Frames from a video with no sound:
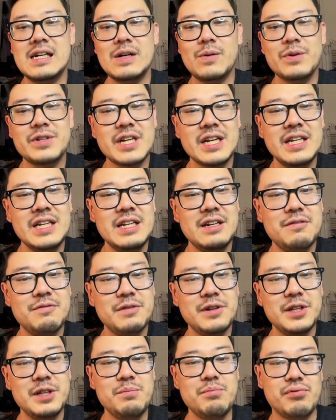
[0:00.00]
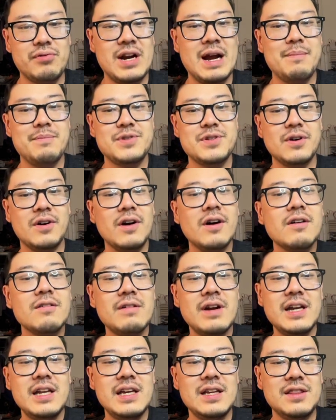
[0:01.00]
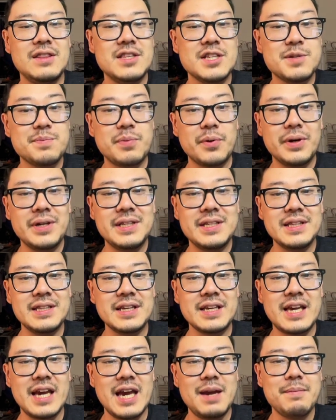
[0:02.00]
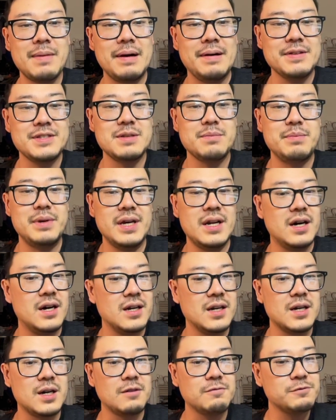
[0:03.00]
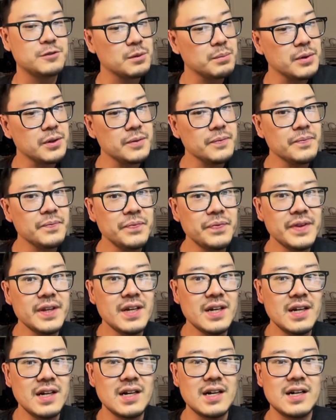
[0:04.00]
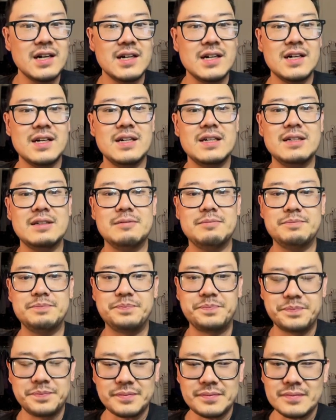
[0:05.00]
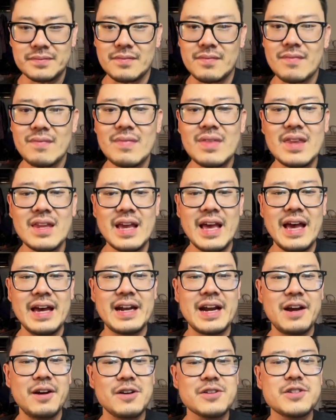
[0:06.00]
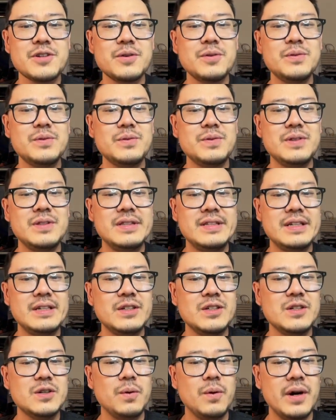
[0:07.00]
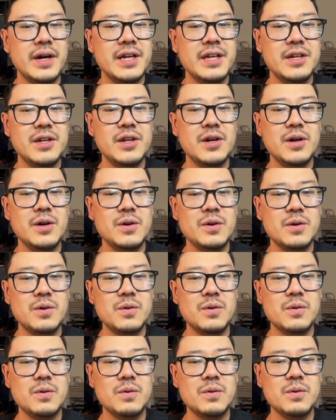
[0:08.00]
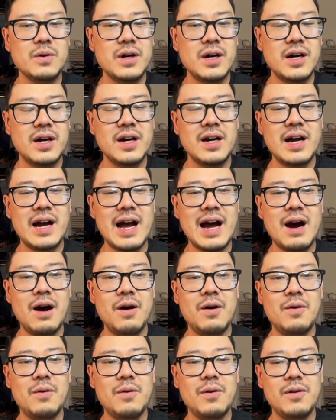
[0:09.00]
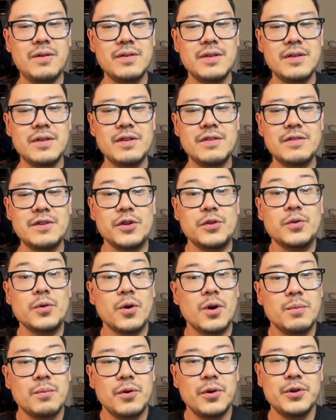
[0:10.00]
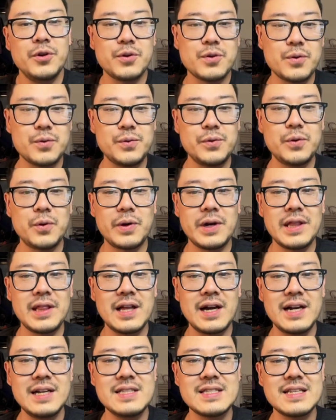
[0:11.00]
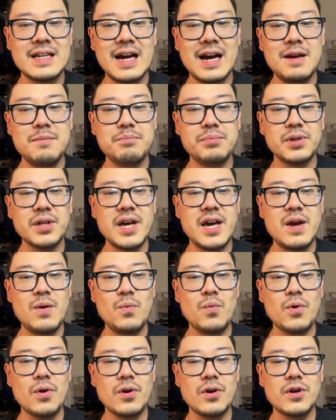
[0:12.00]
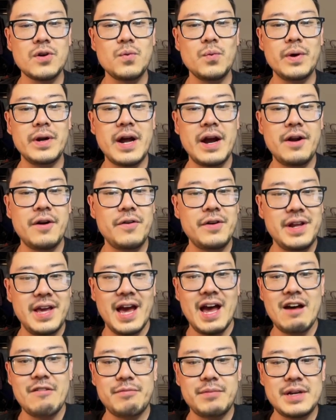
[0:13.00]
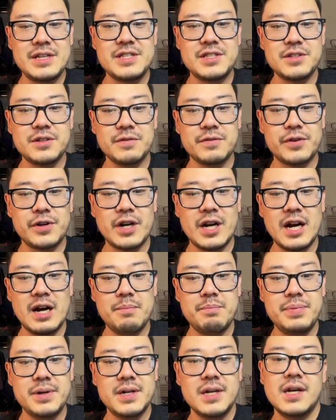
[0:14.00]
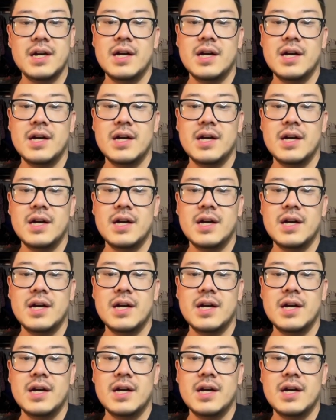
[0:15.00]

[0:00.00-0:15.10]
which I didn't really prep. So already at this point in the game, I was a bit uncomfortable. And I also didn't quite know how the normal Yokohudori lines that I play work when I already have my silver up.